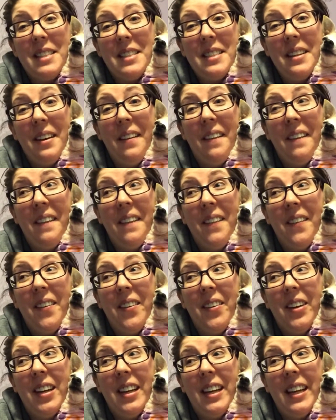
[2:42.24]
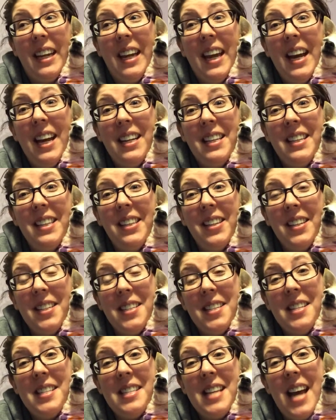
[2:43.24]
It
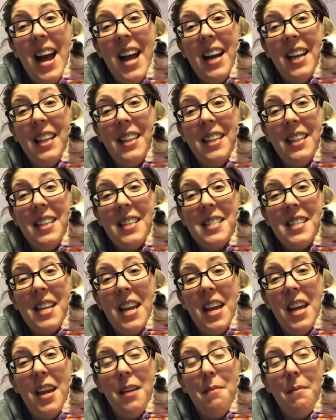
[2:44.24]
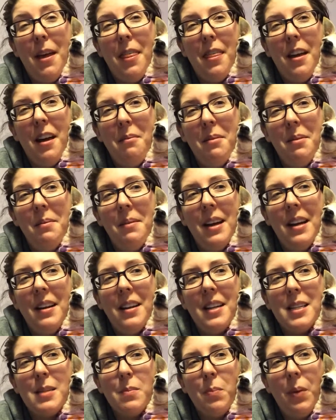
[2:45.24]
looks exactly the same. I thought maybe I'd
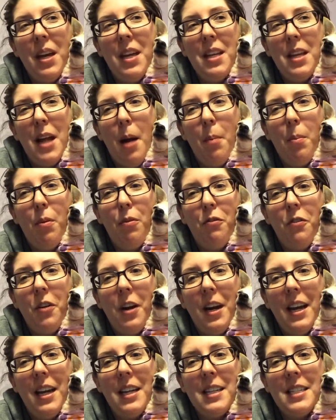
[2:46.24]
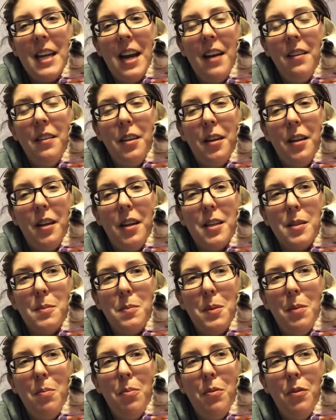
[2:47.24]
explain that before I get down there because
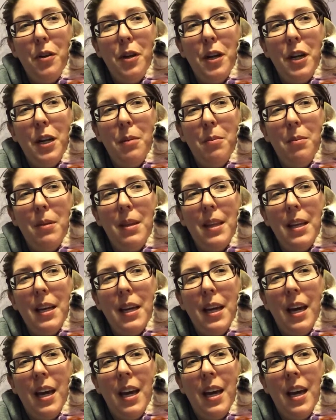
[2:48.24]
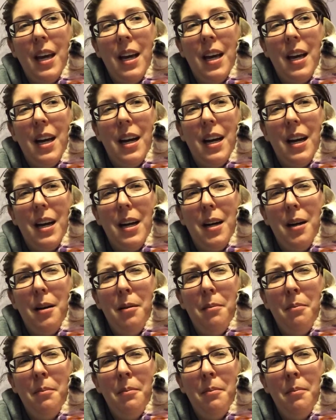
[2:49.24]
people are going to be like,
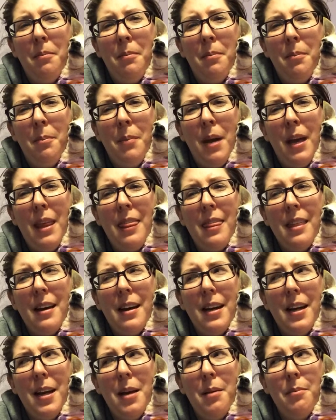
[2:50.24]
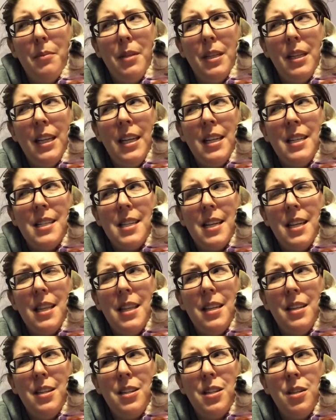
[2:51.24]
I thought Emily said
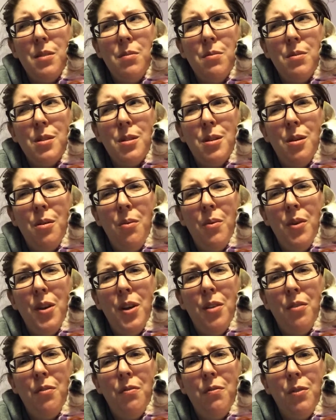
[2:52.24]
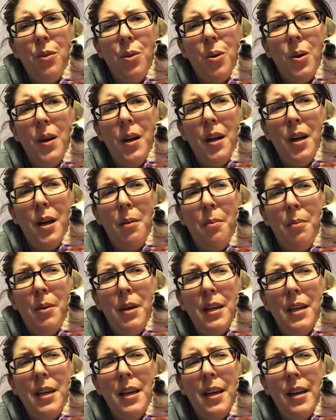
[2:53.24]
that she was going to Florida,
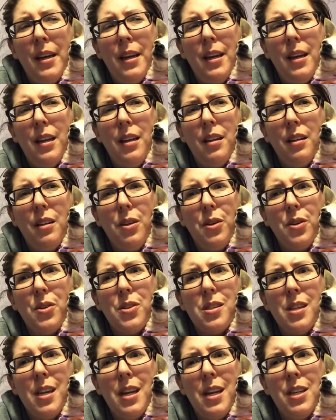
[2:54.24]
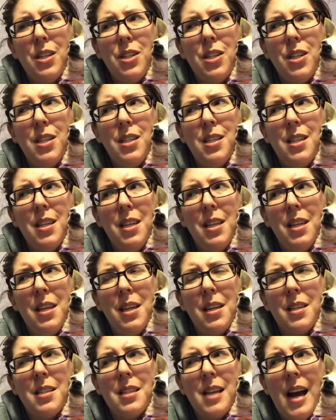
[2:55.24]
but yet it looks like she's in the
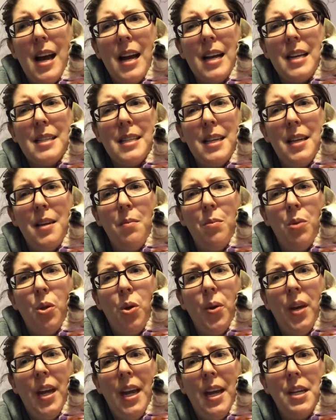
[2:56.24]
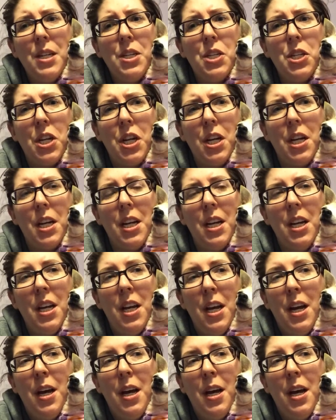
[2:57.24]
exact same location.